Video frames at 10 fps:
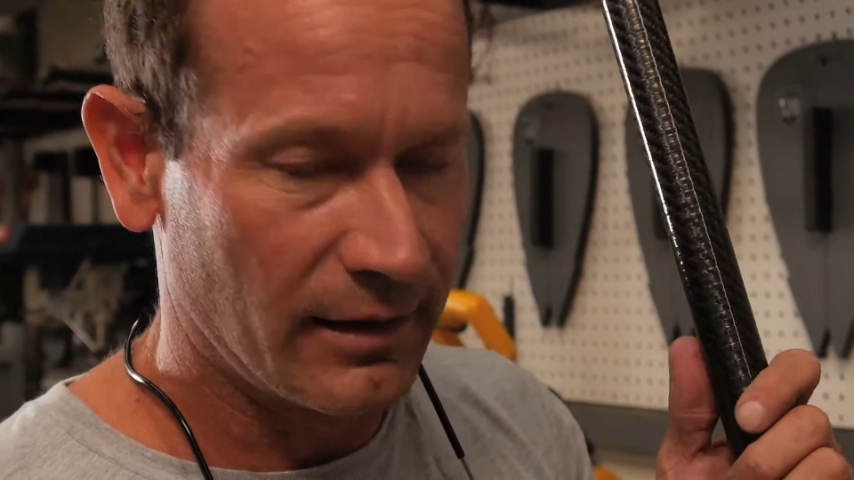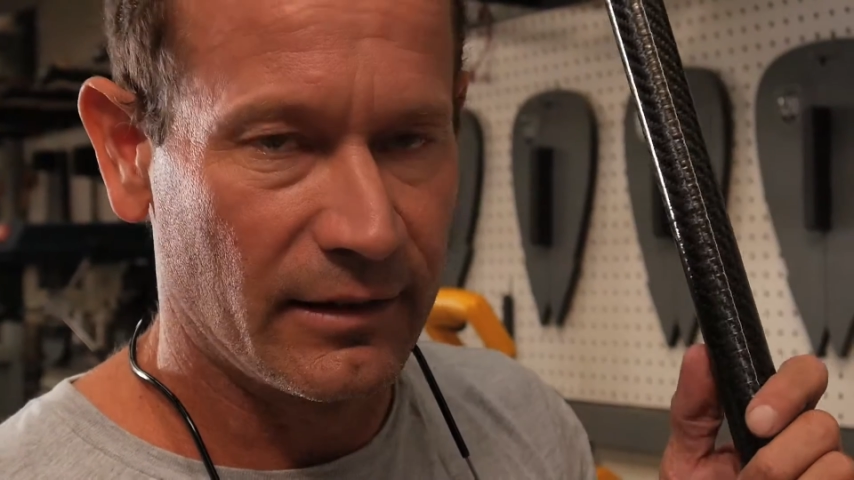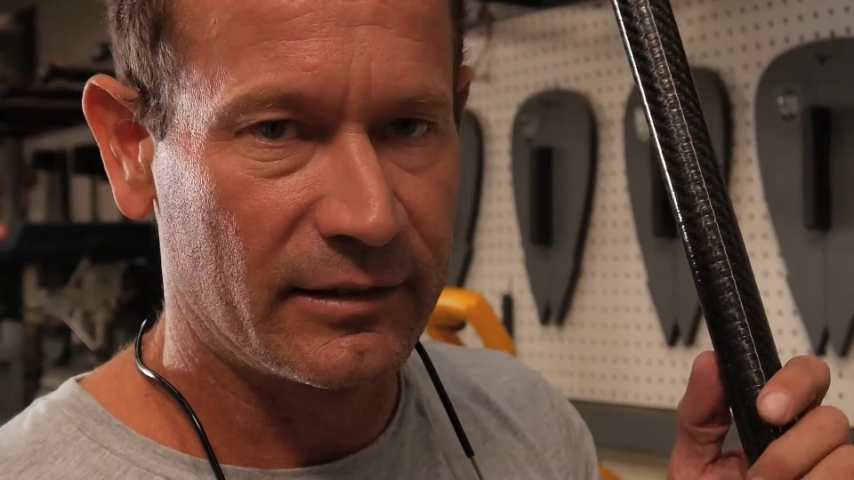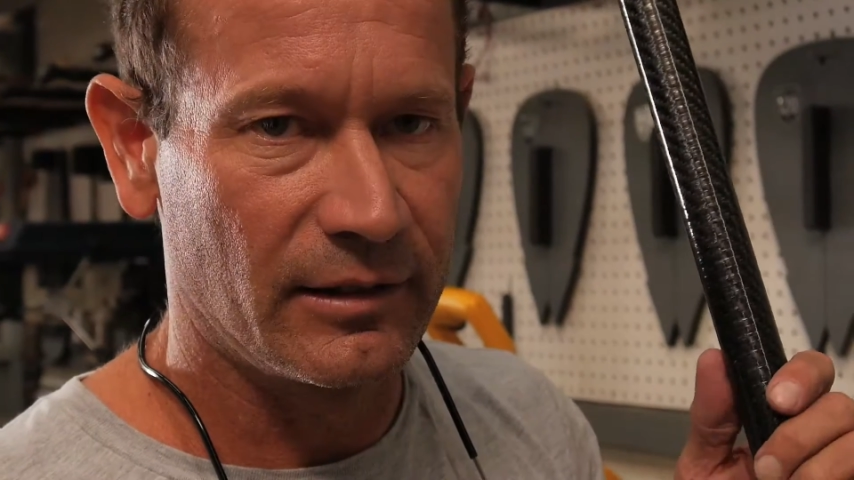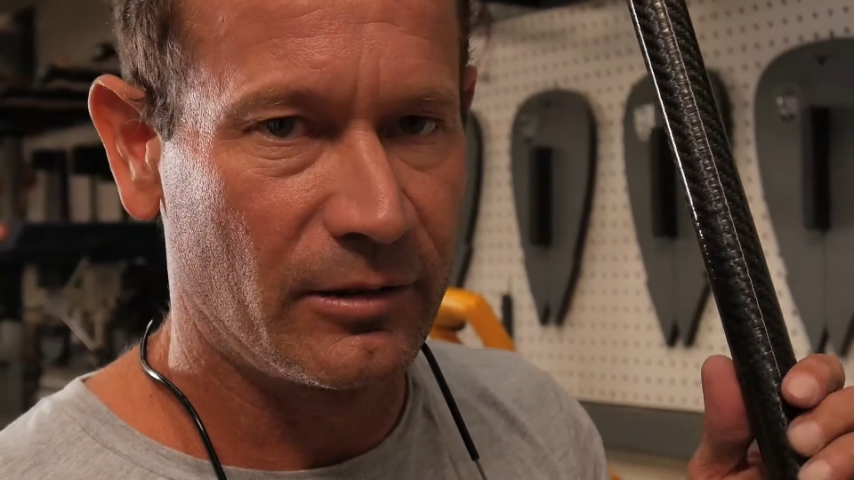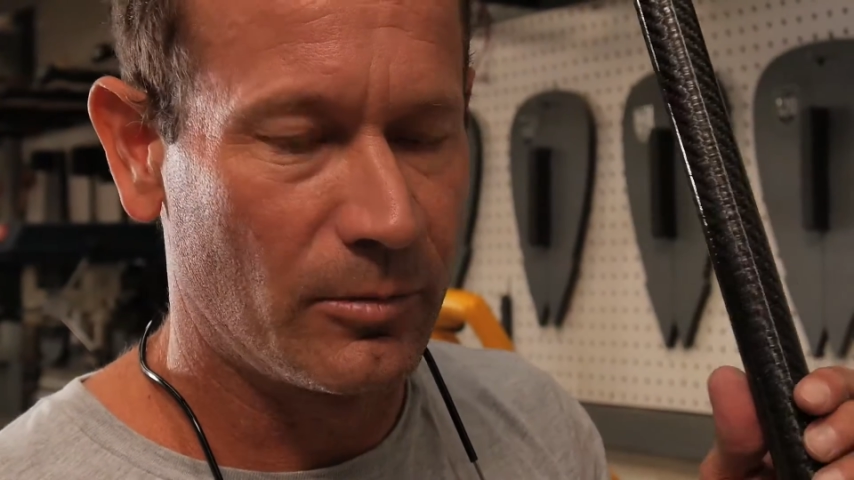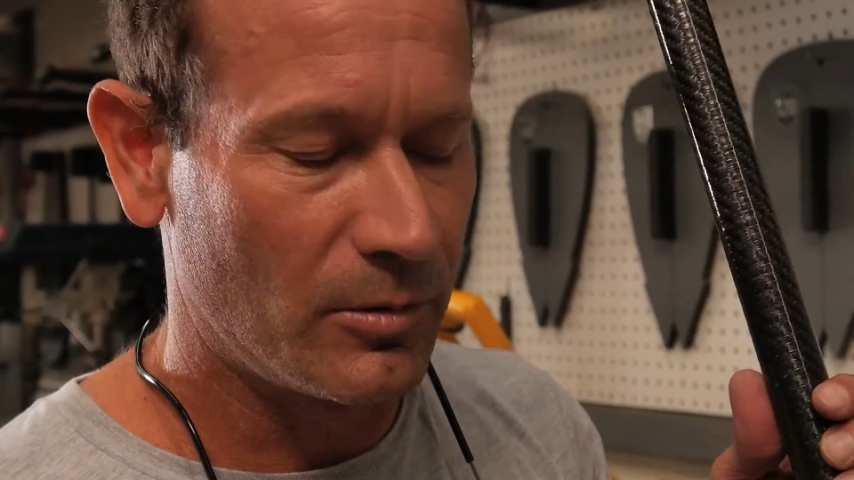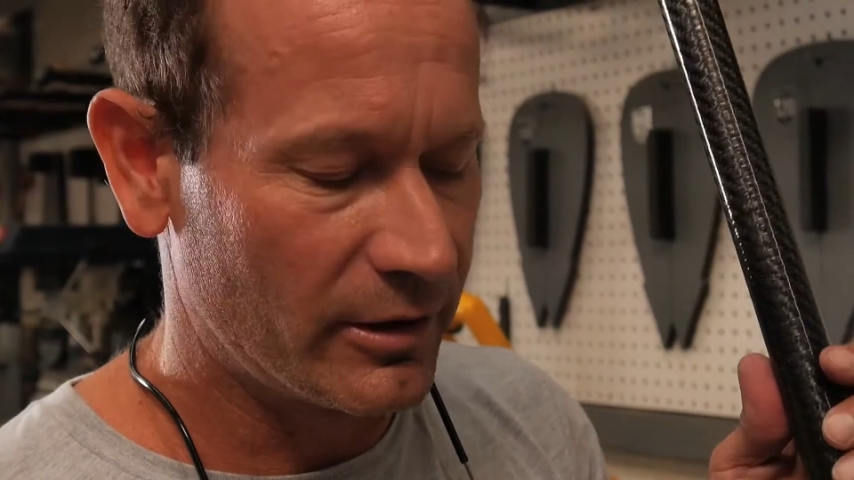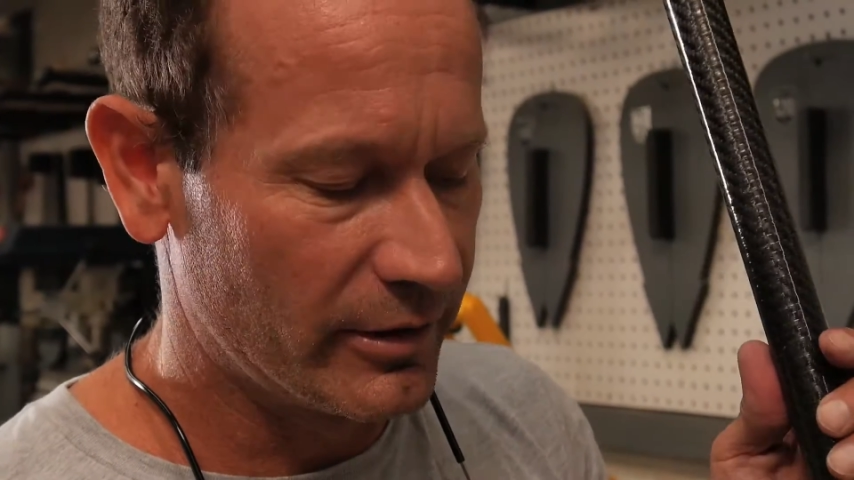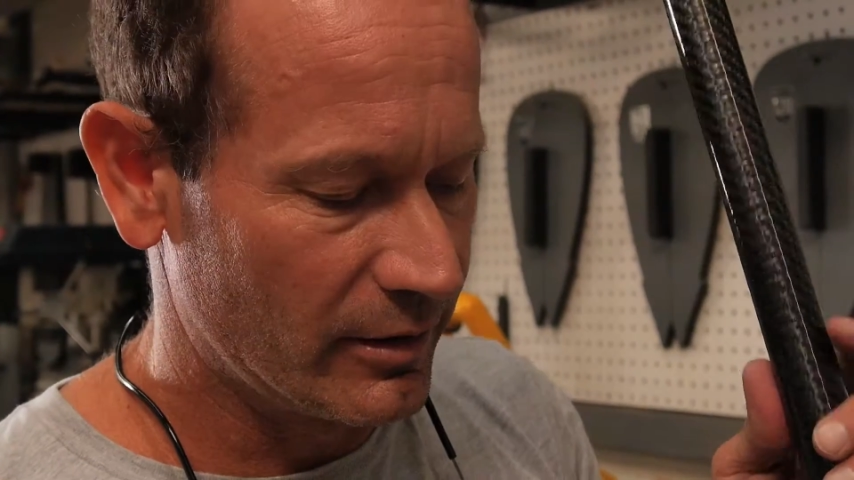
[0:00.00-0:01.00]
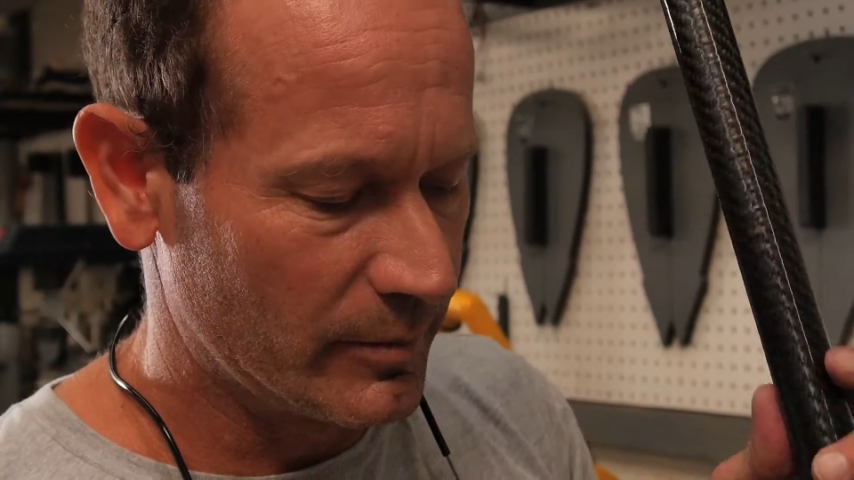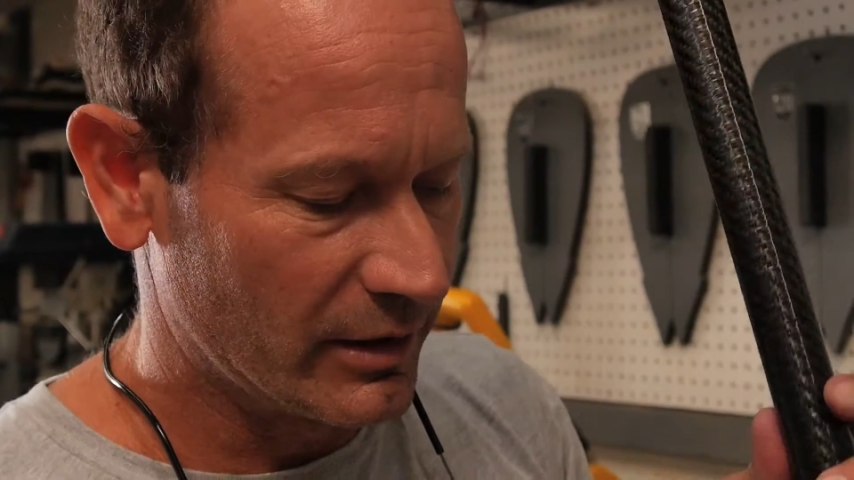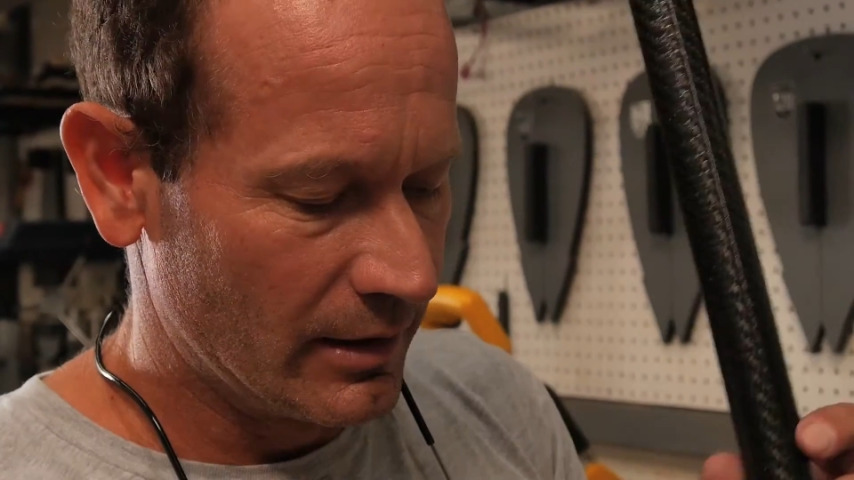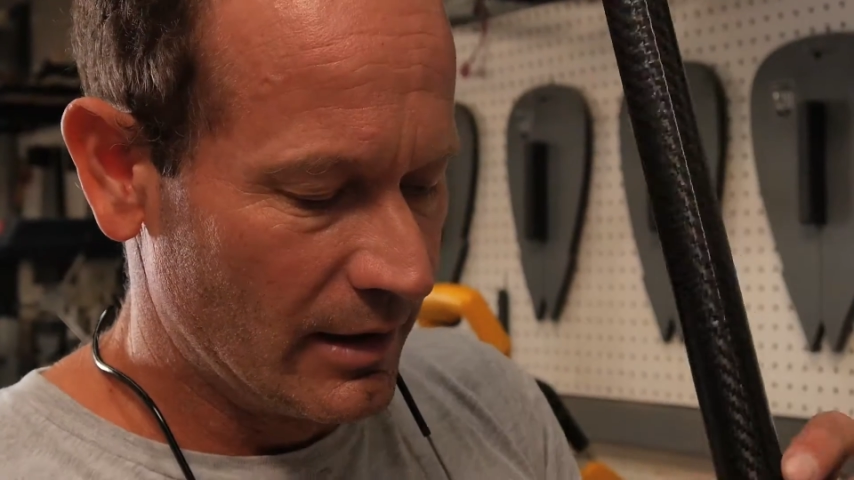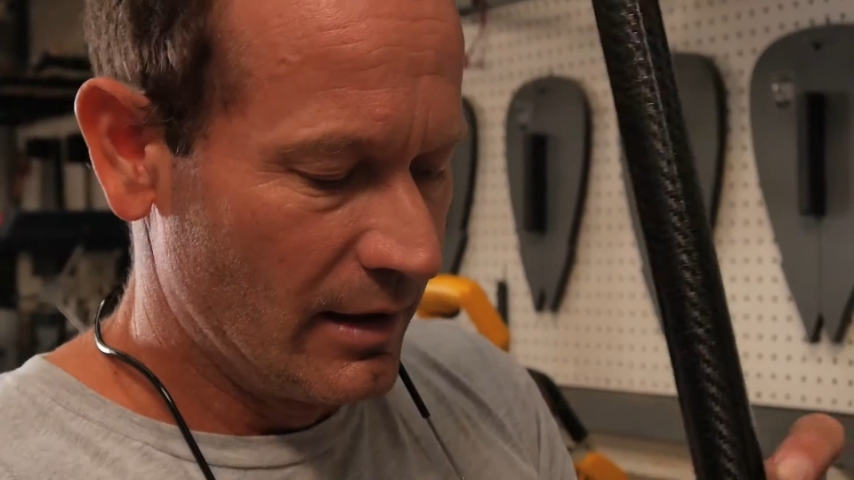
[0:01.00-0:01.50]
collect a little water in there, but